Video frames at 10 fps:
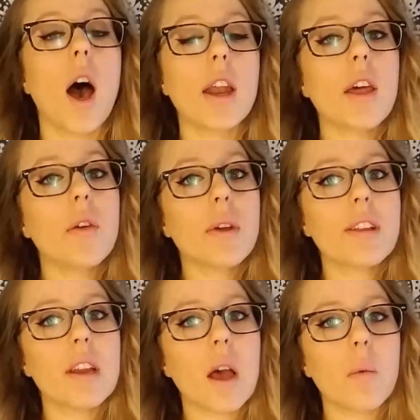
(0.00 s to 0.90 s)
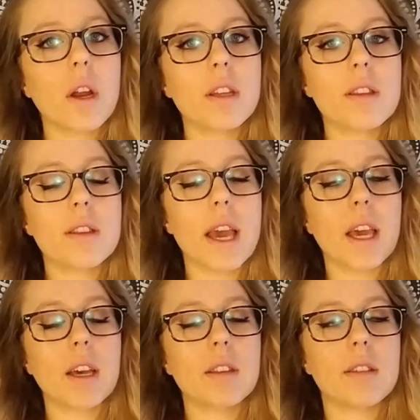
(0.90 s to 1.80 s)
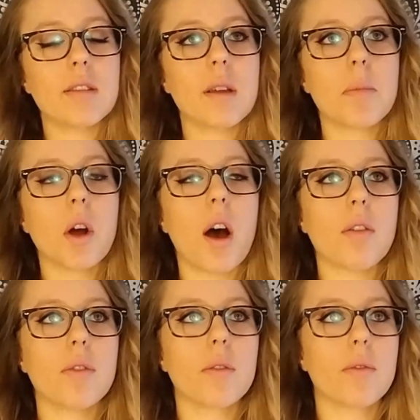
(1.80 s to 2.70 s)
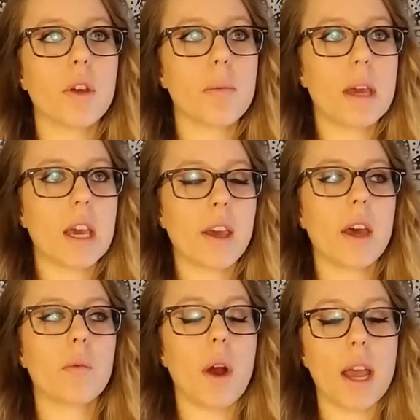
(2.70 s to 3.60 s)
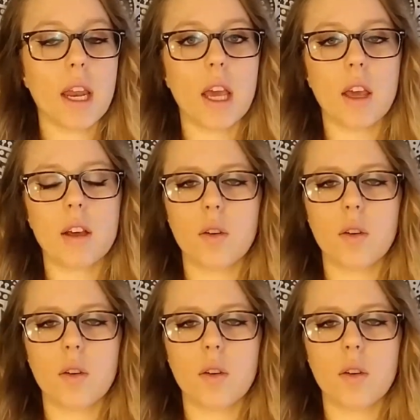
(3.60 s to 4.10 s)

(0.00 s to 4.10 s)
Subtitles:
Another reason I wanted to take December off from filming and writing,